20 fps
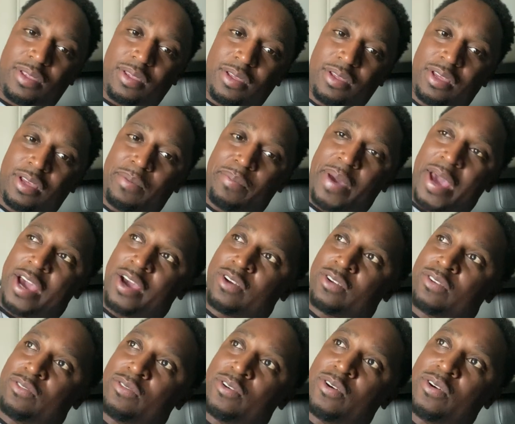get back on
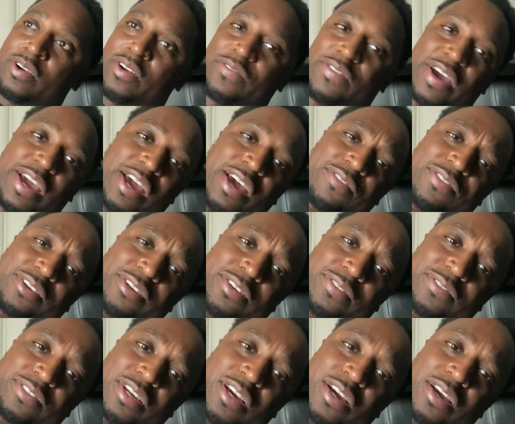the road, if I have
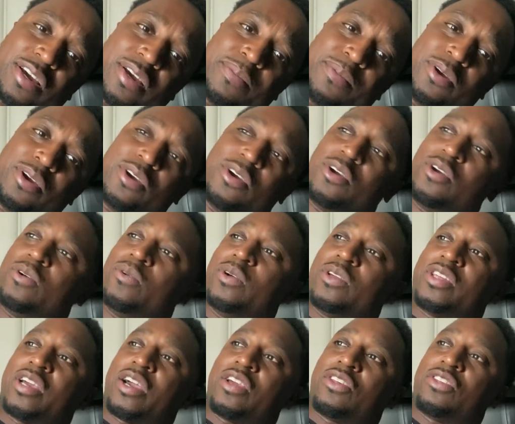enough time,
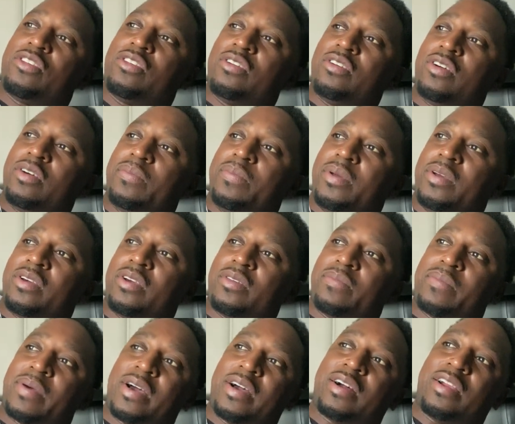which I should, because
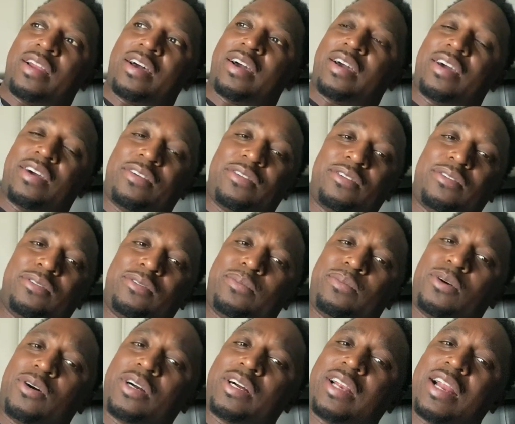my clock
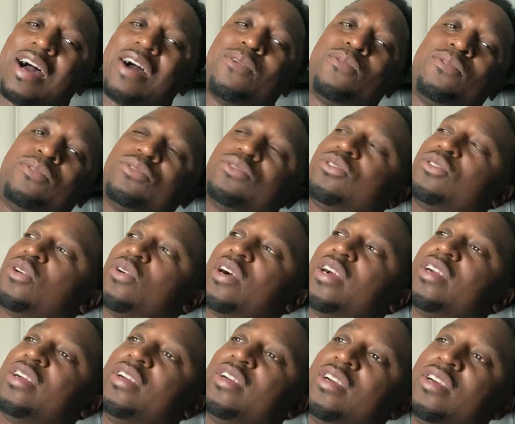won't
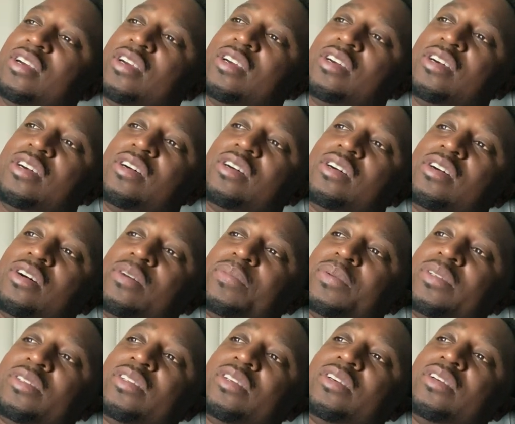start up
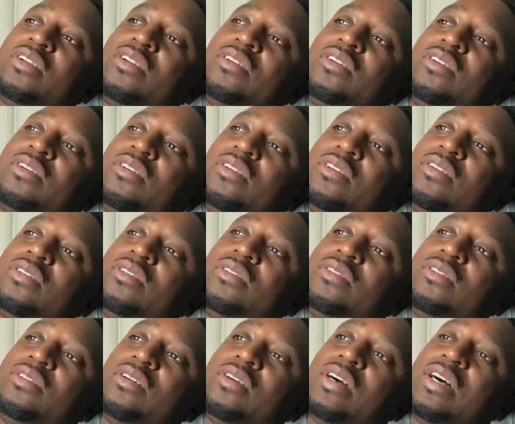until
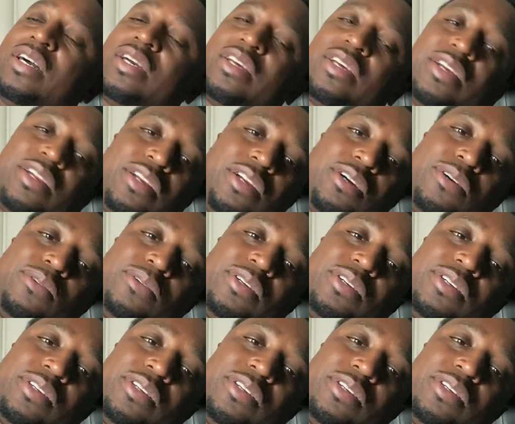I get loaded